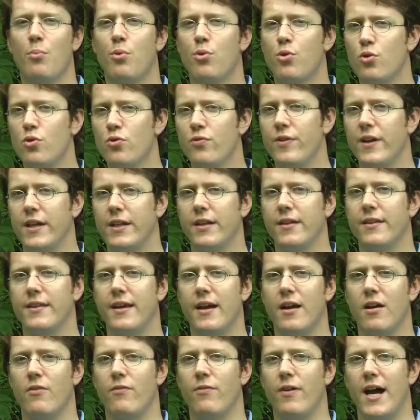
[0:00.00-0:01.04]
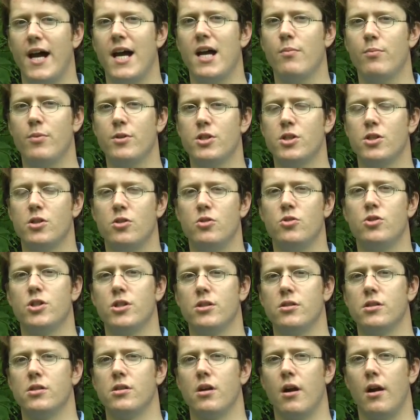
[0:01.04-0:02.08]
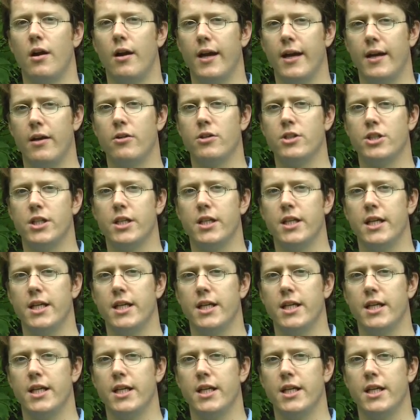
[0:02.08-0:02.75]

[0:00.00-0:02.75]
proving that they are viable solutions to our energy